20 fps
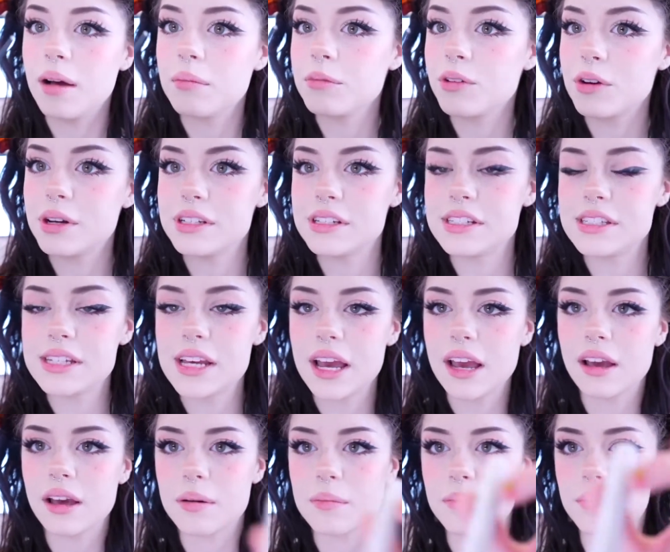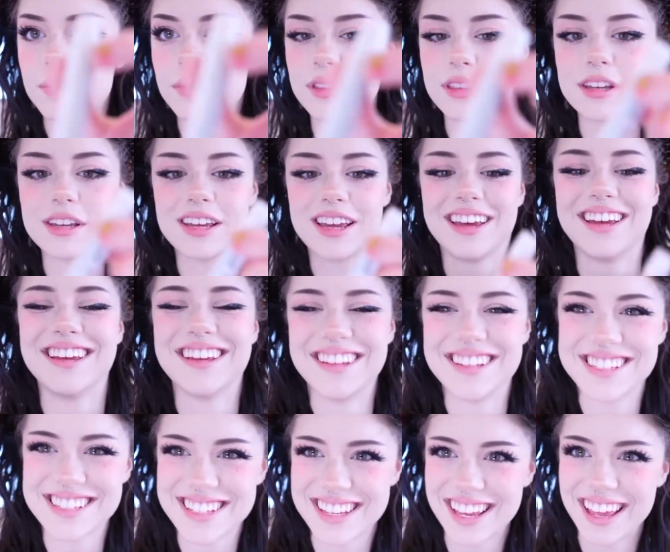I'm going to take
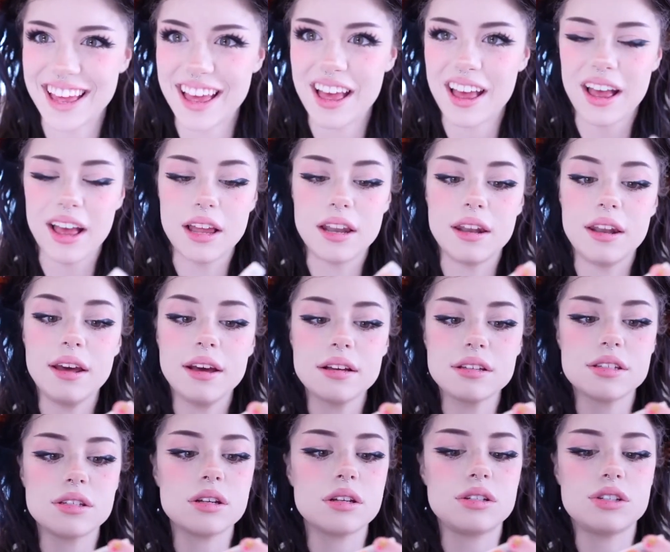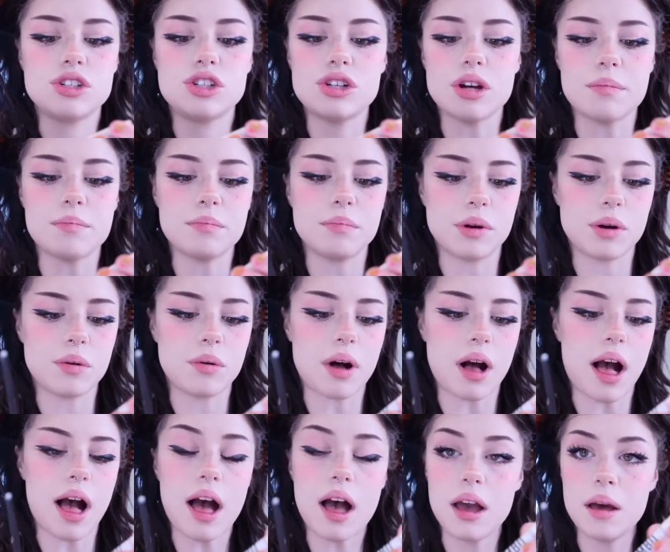this NYX
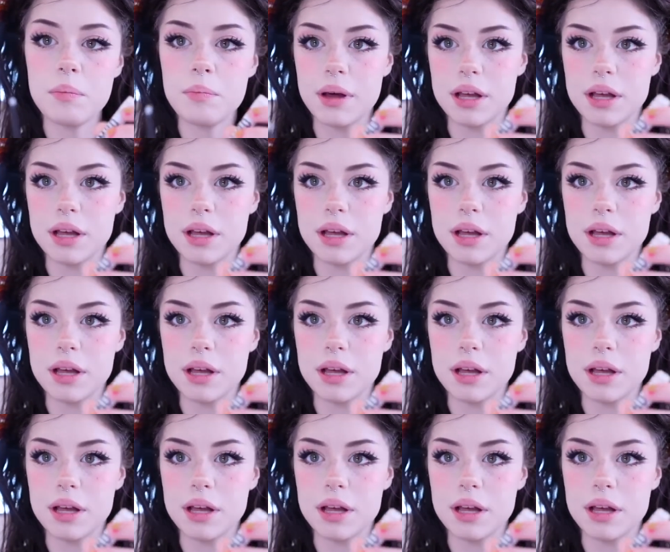Jumbo Eye